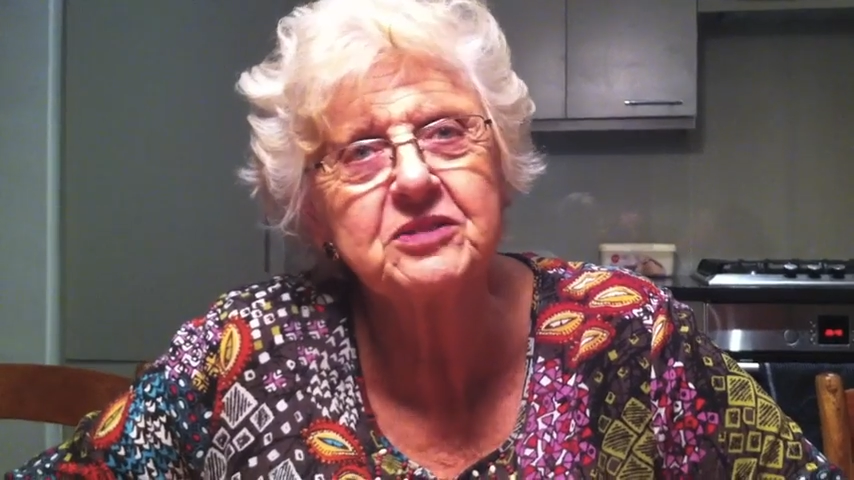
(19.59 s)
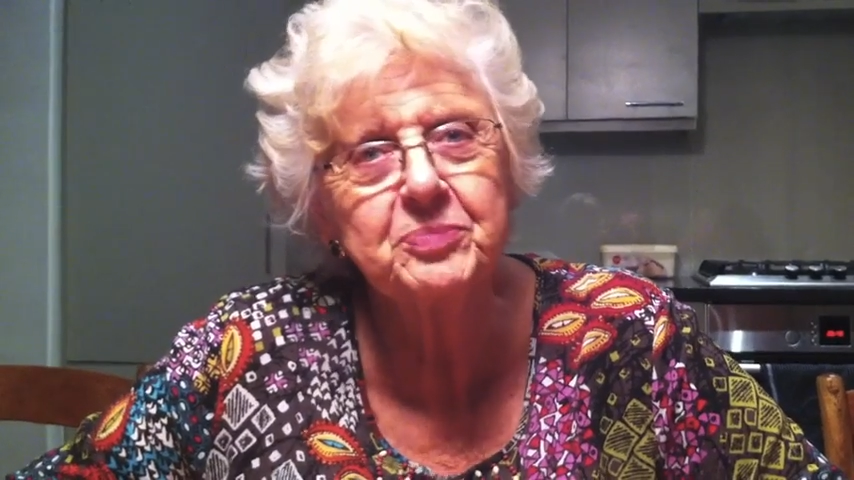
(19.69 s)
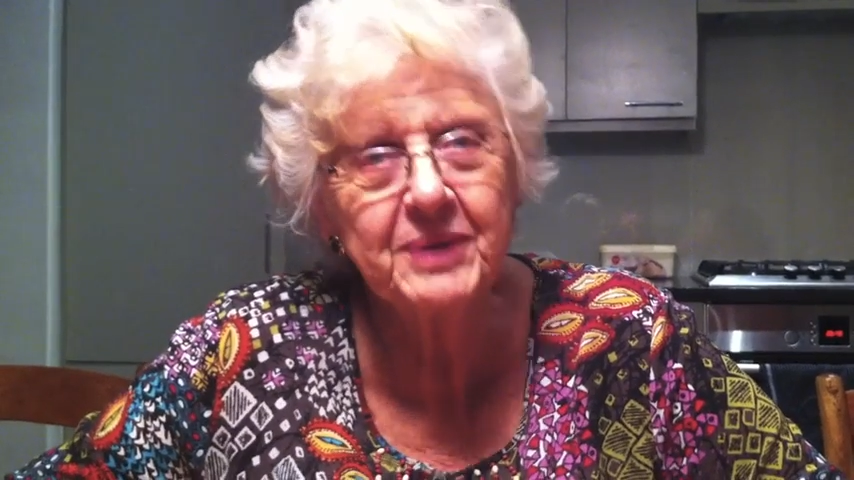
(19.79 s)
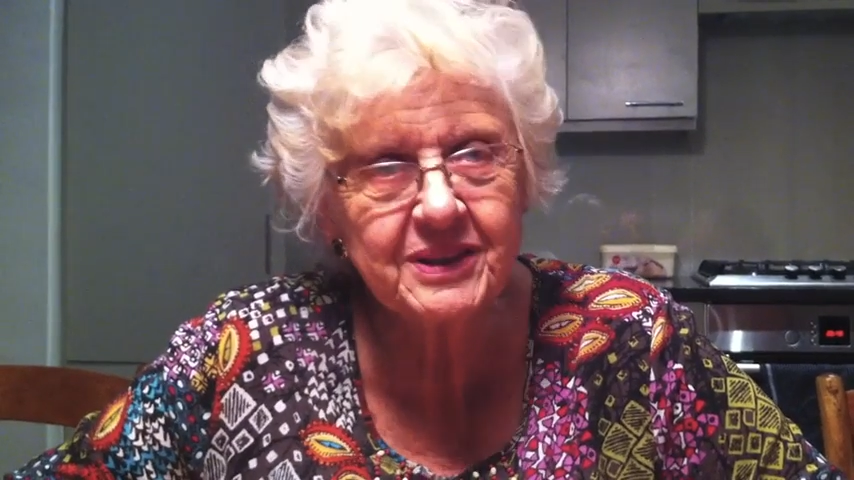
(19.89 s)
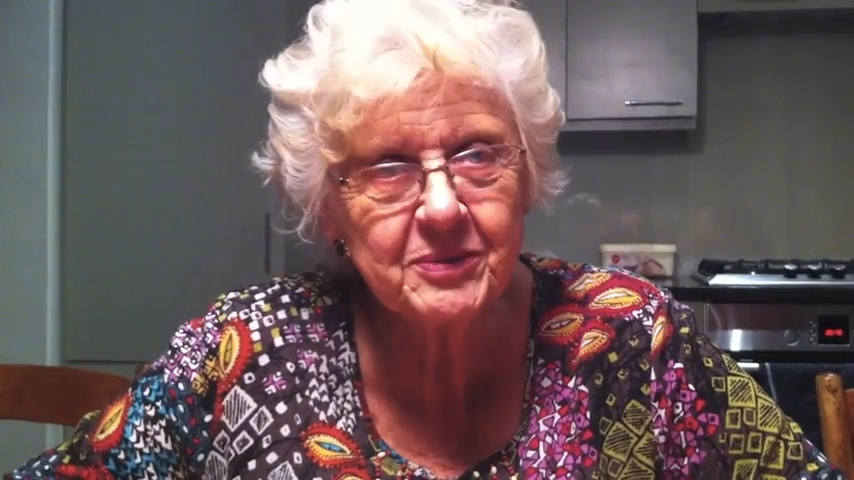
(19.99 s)
to
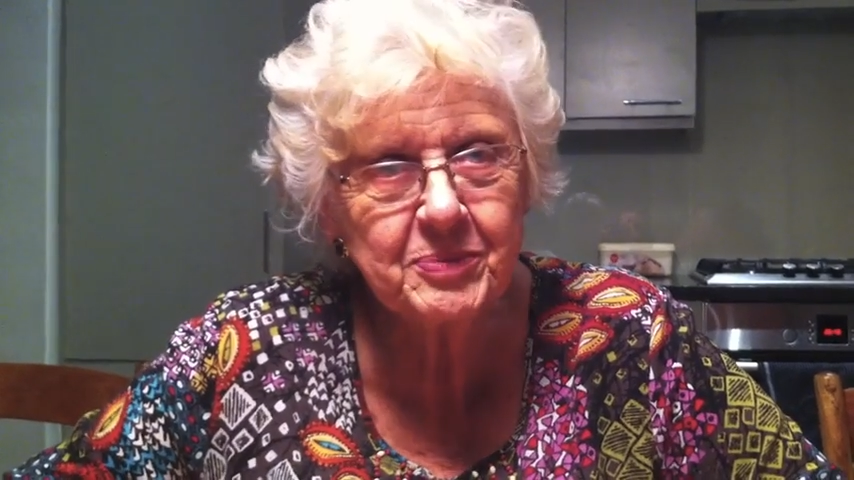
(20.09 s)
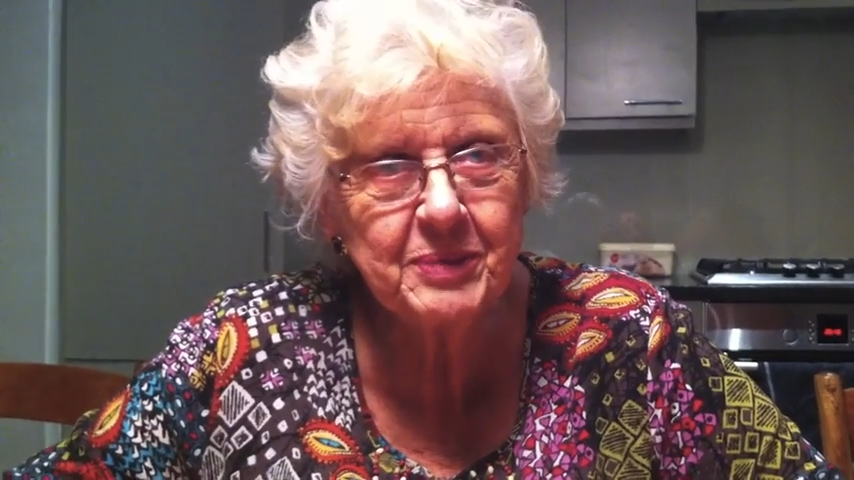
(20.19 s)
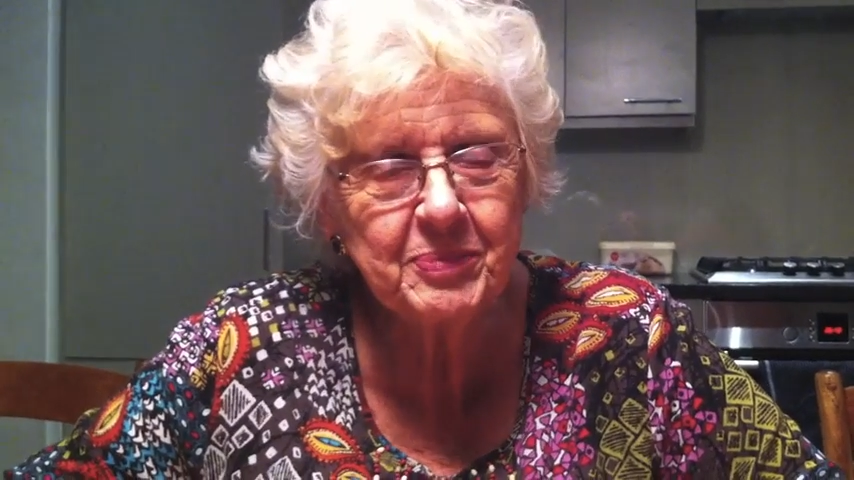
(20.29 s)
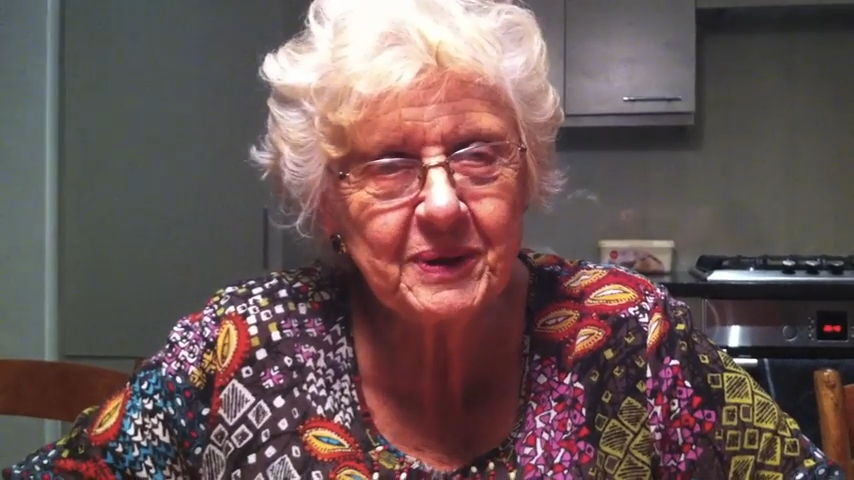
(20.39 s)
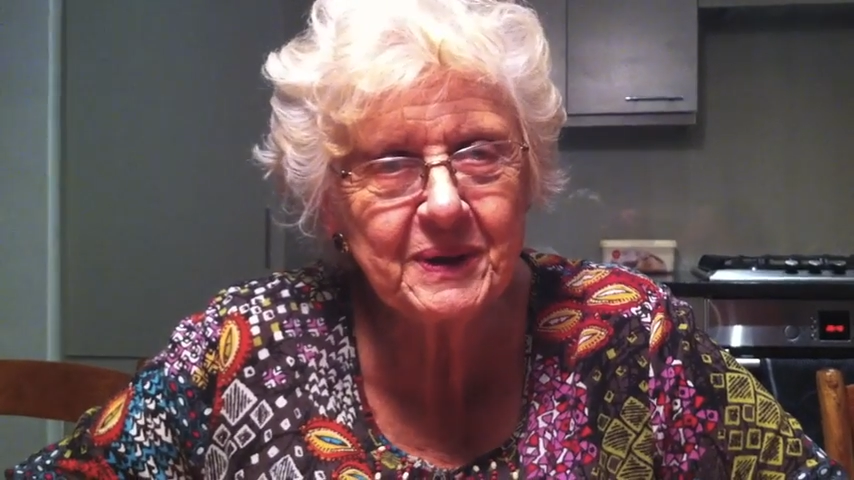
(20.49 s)
pick the
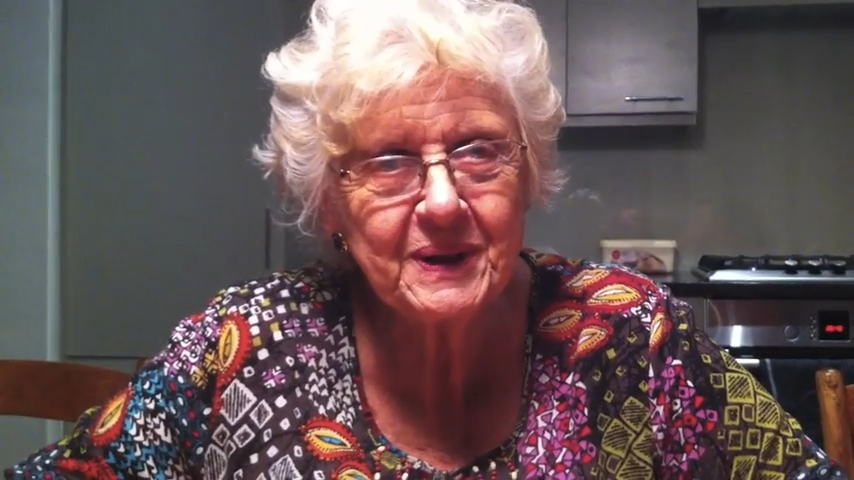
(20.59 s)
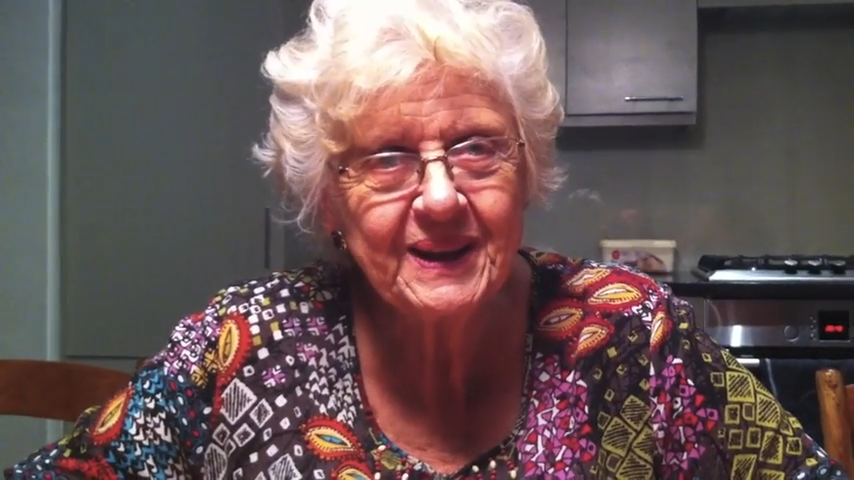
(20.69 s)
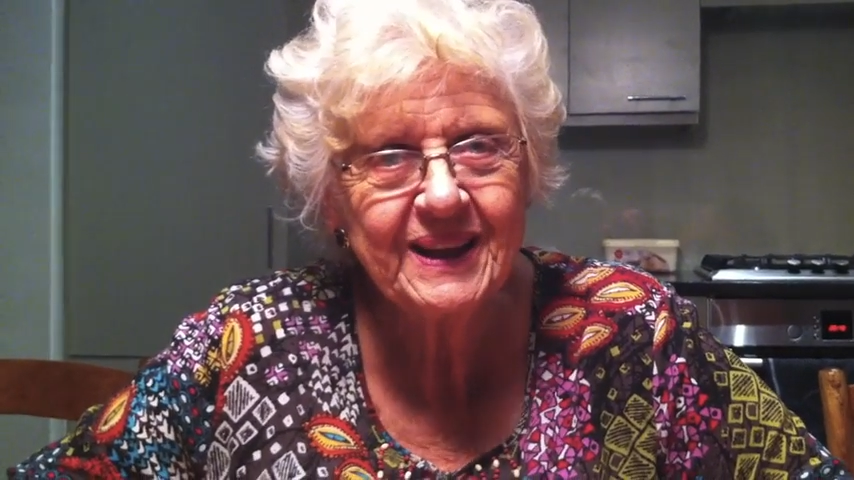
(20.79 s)
people